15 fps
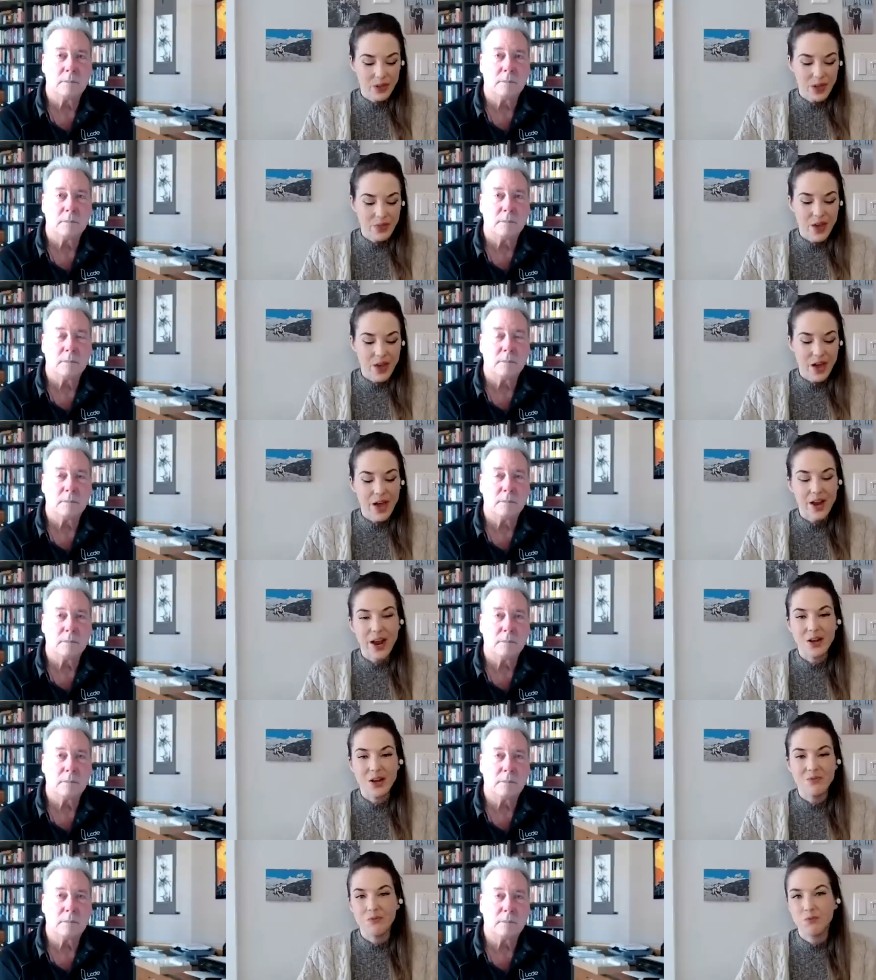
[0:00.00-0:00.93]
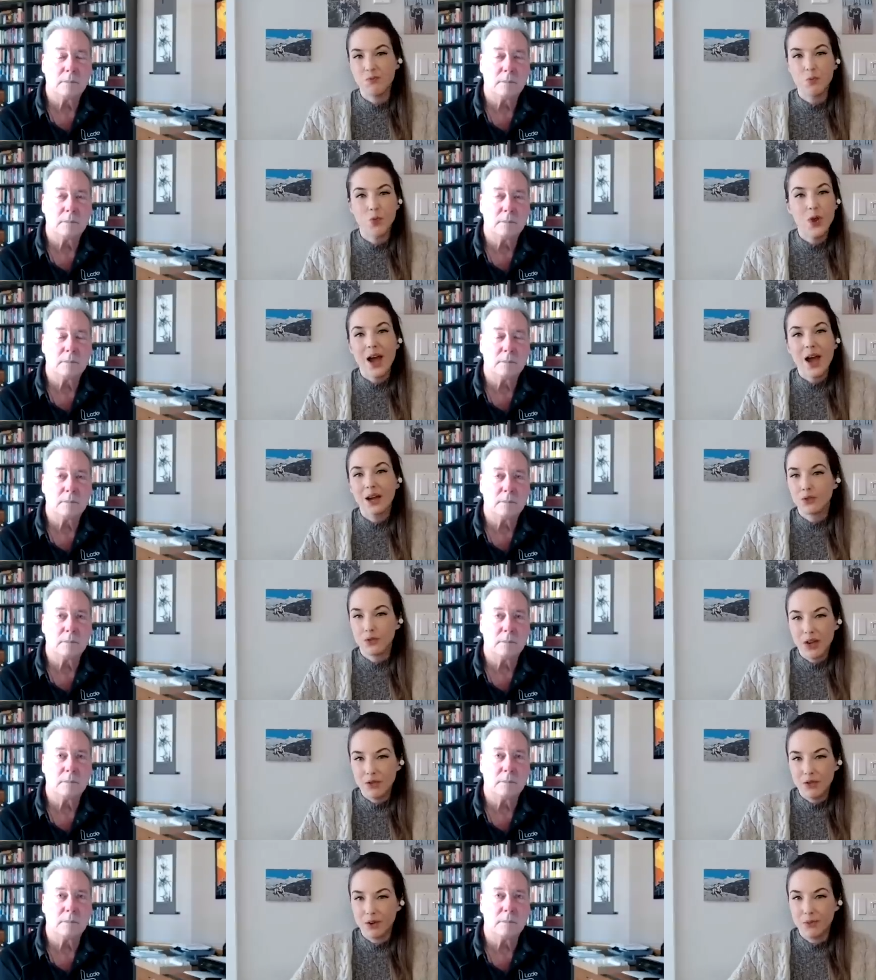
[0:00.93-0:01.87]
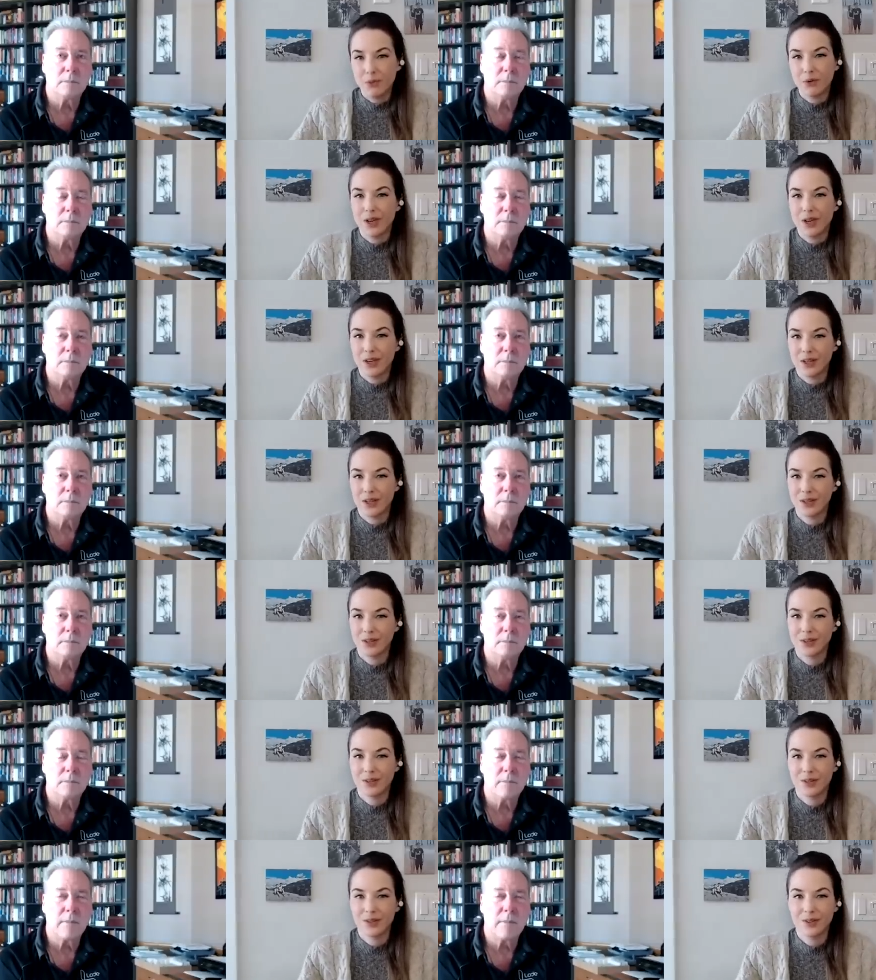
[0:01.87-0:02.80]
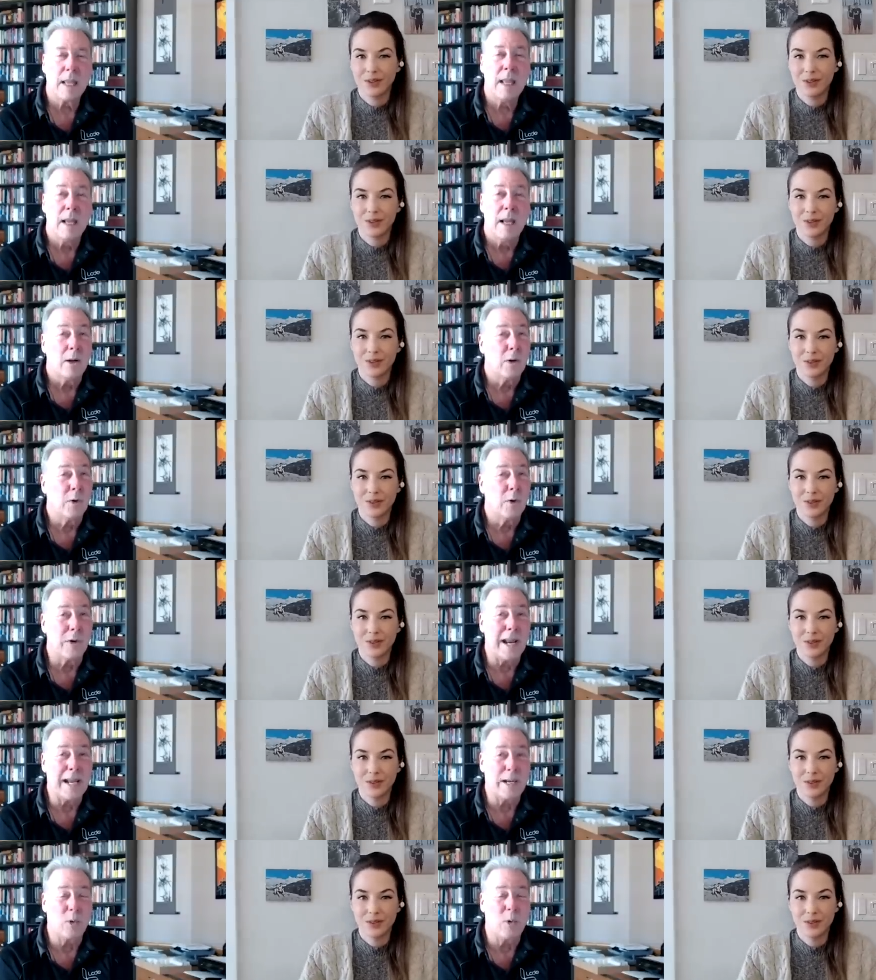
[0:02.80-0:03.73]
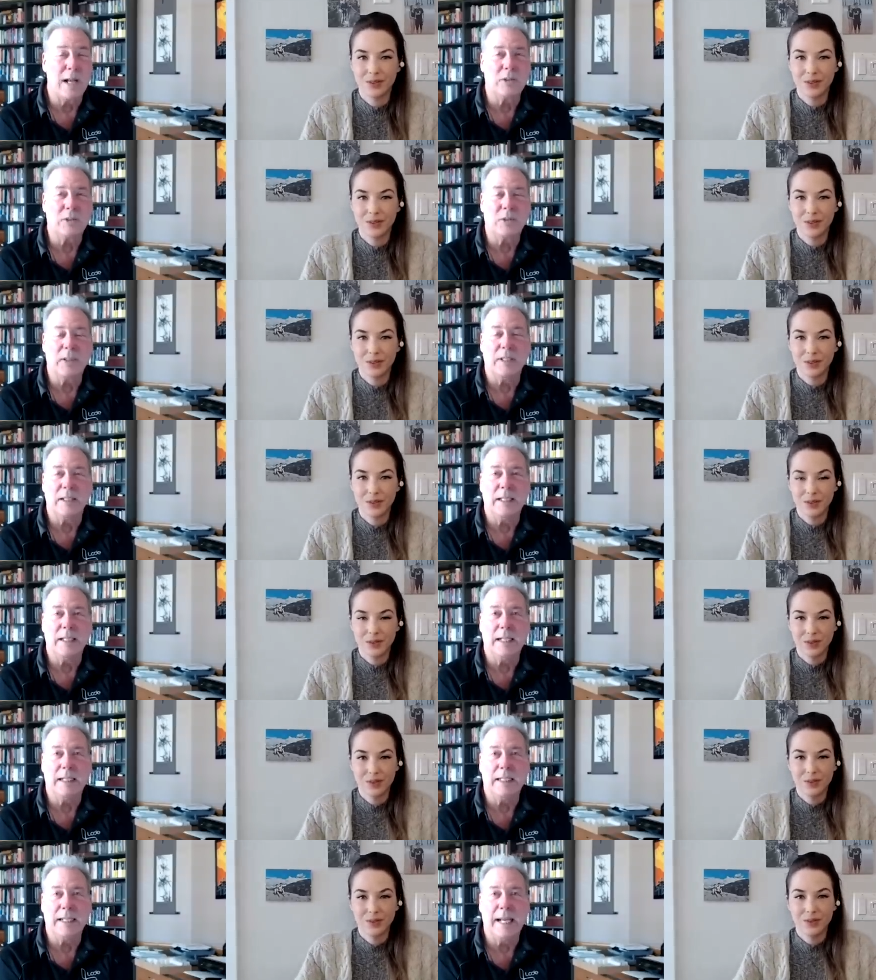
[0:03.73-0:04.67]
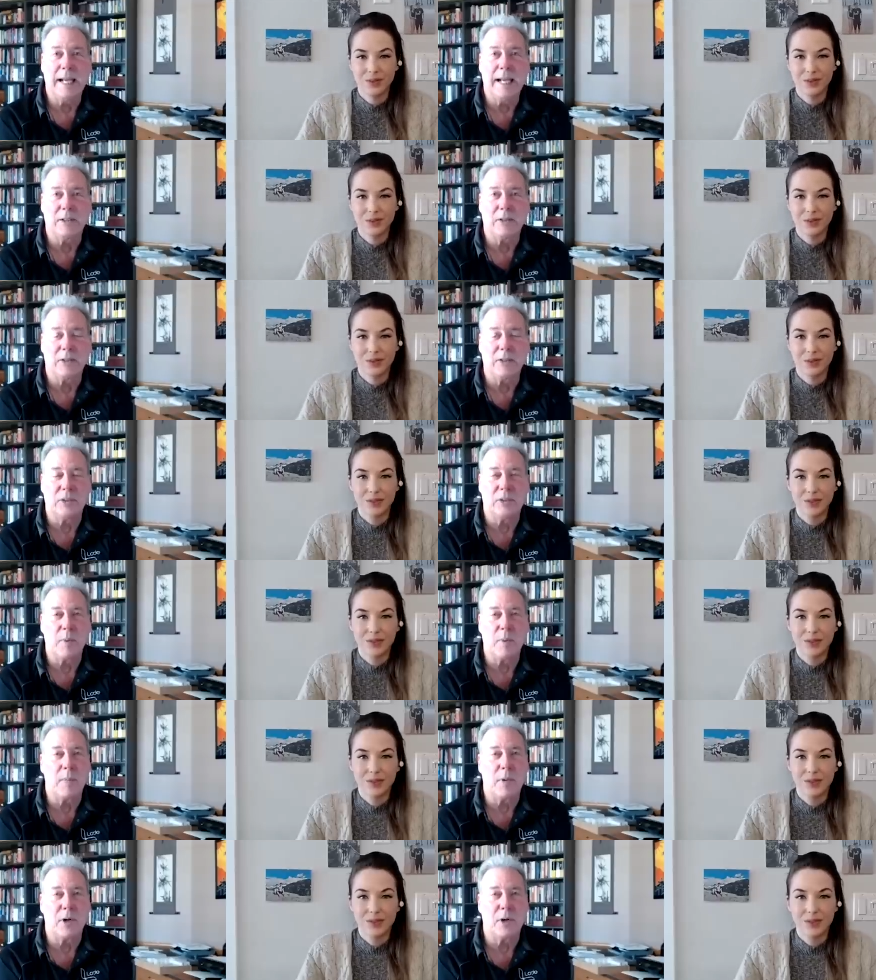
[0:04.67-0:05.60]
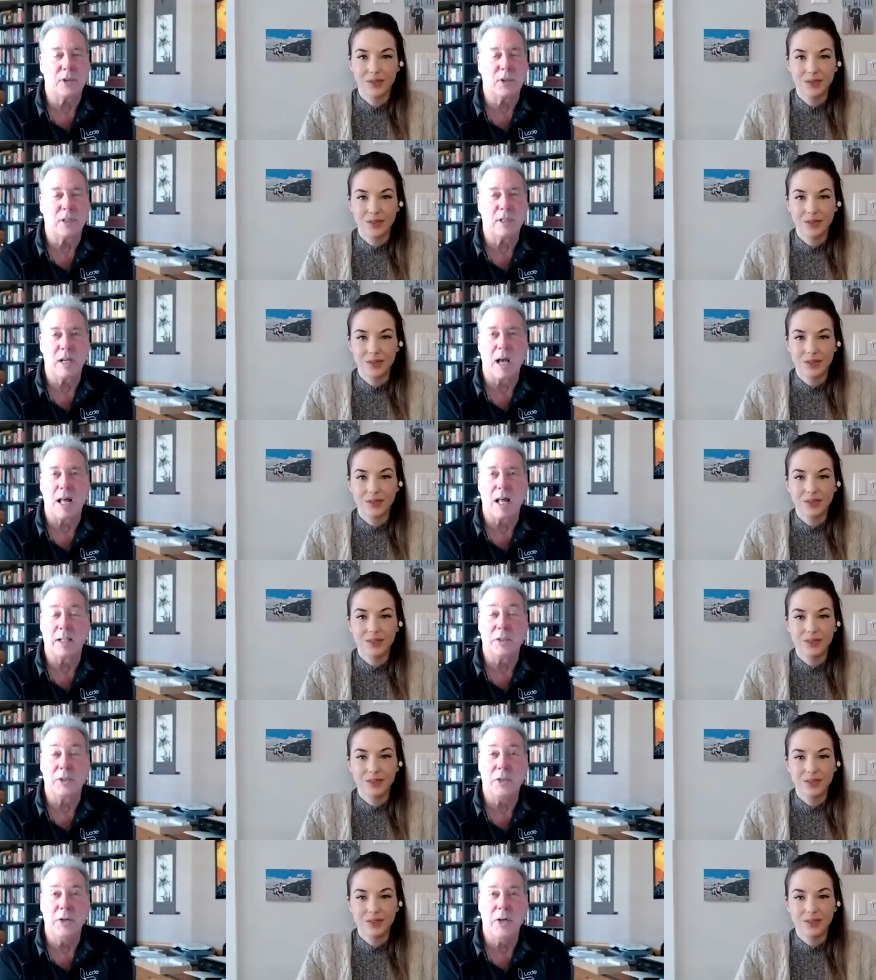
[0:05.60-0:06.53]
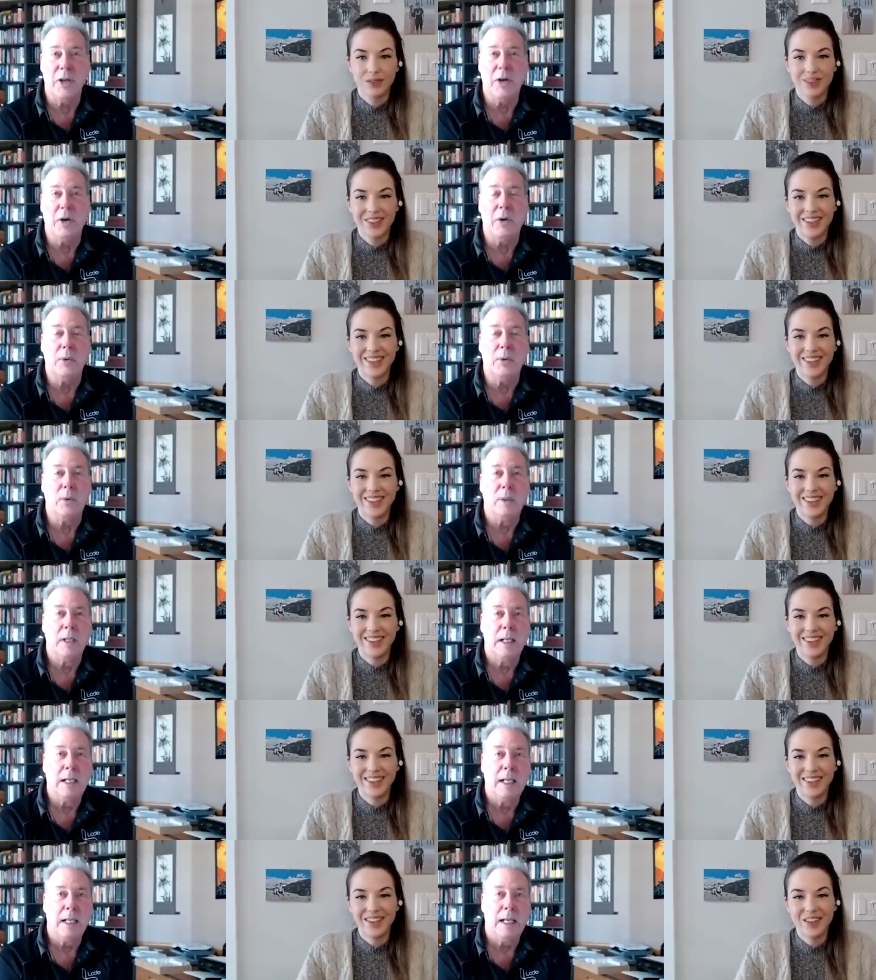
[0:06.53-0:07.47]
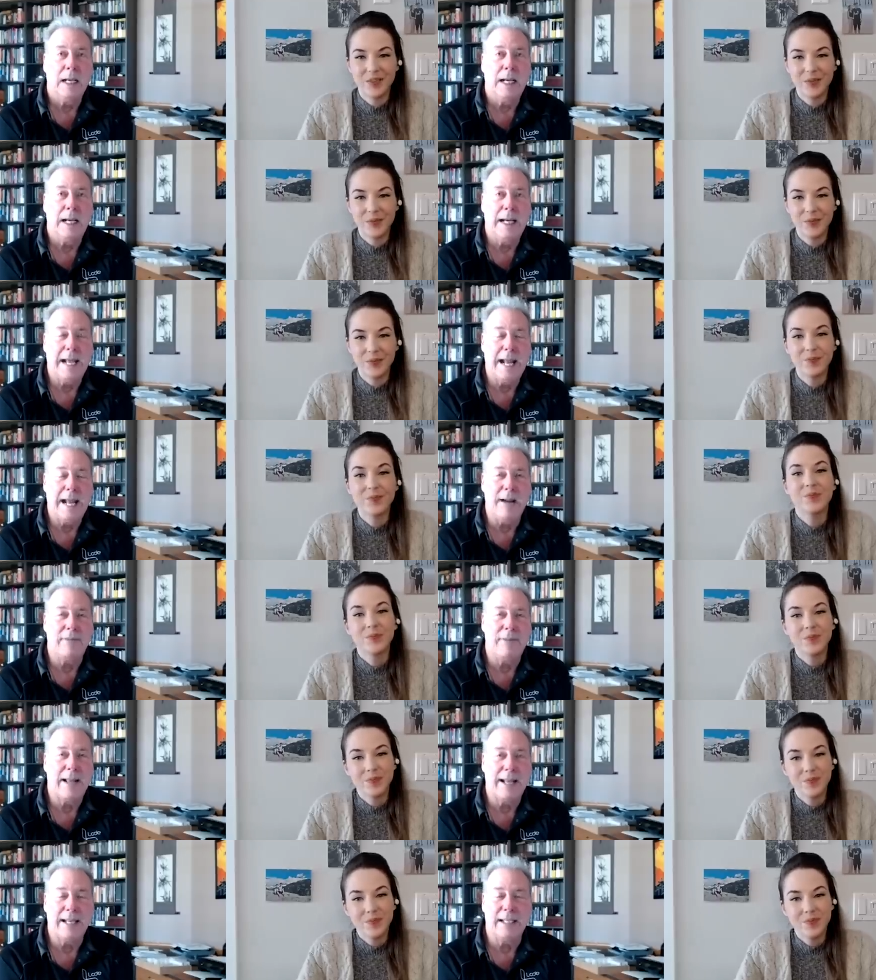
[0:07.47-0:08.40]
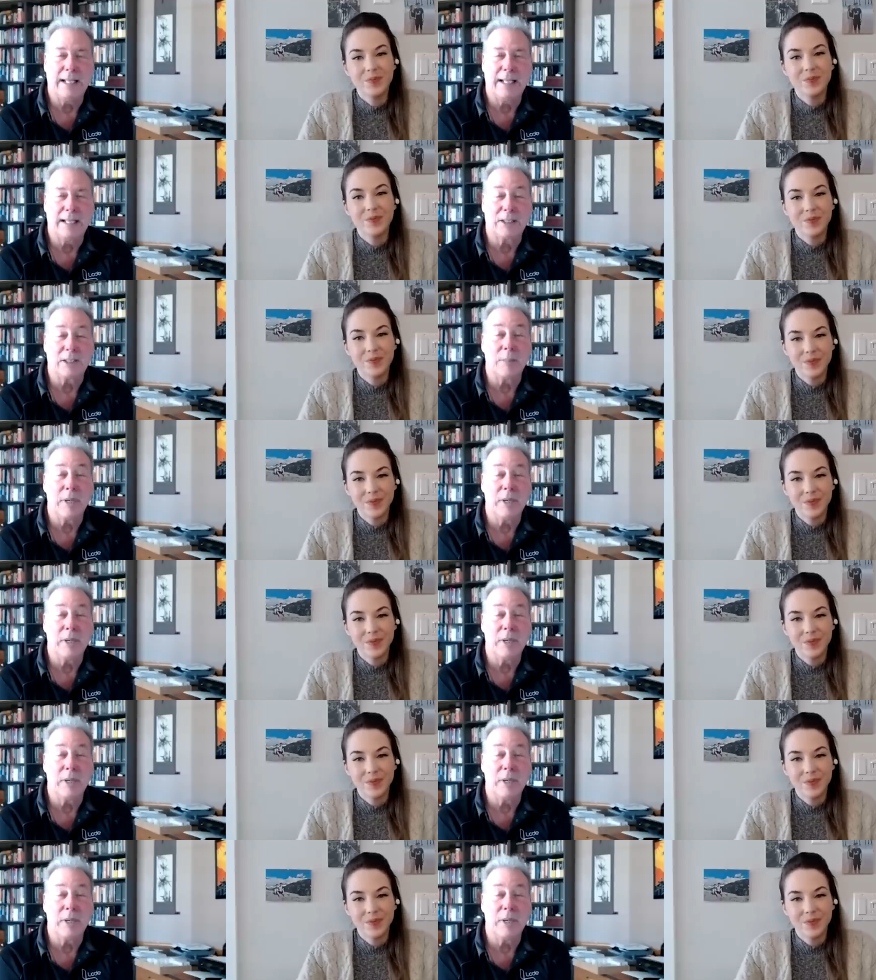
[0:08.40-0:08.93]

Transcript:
Speaker 1: like that and react favorably?
Speaker 2: Great question. Uh, the answer is to my personal knowledge, no. I have had like some